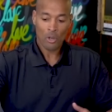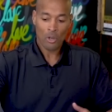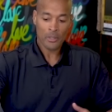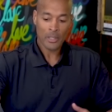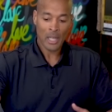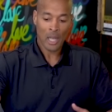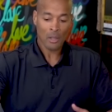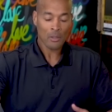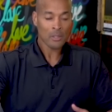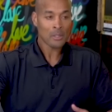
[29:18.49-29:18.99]
the
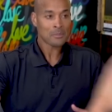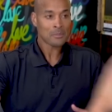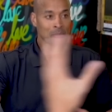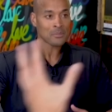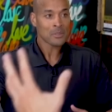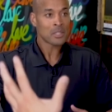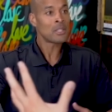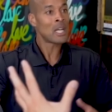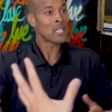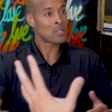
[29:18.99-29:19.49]
world out,
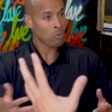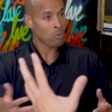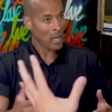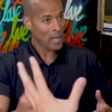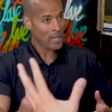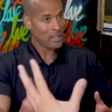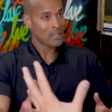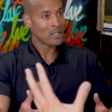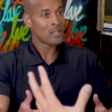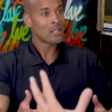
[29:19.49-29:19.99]
hates me. That's
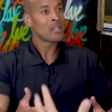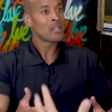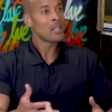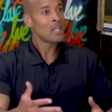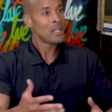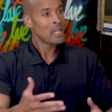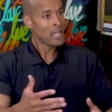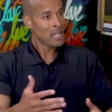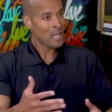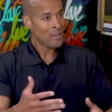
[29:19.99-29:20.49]
right.
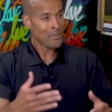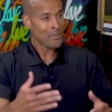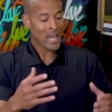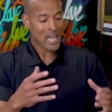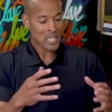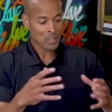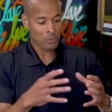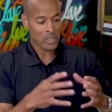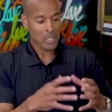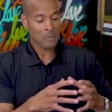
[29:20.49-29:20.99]
Yeah,
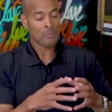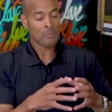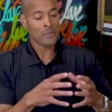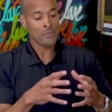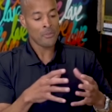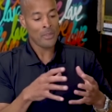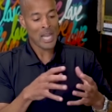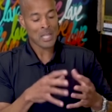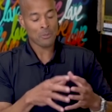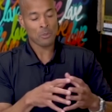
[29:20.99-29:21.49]
and that's when
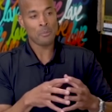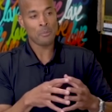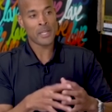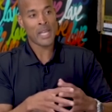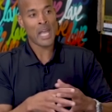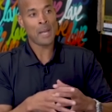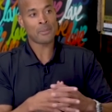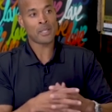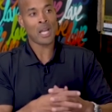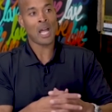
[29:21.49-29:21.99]
it that's
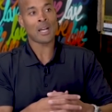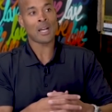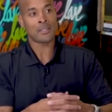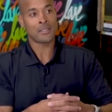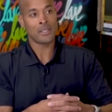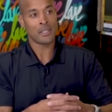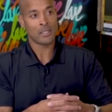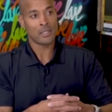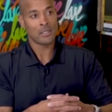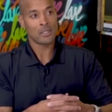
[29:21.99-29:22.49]
when it became
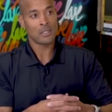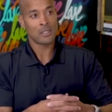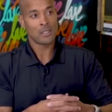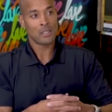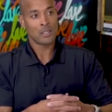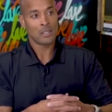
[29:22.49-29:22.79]
toxic,